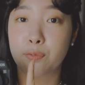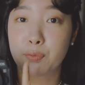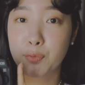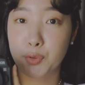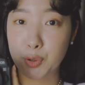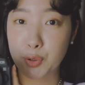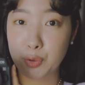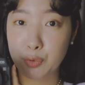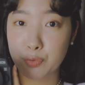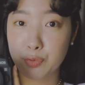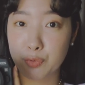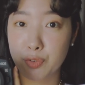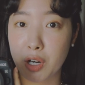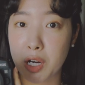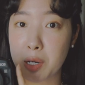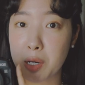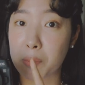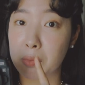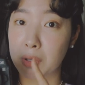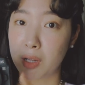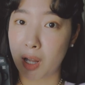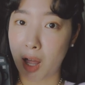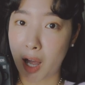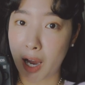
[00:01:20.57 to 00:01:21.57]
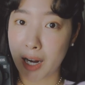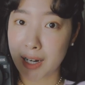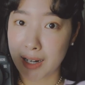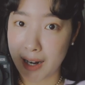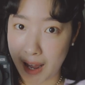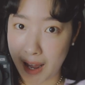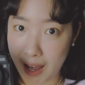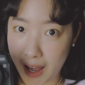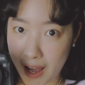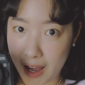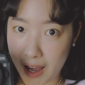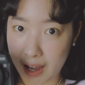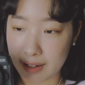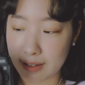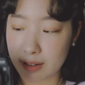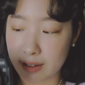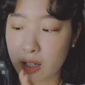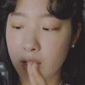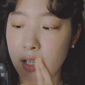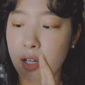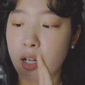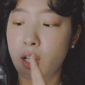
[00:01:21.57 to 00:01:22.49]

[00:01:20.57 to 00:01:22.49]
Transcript: full frame line had.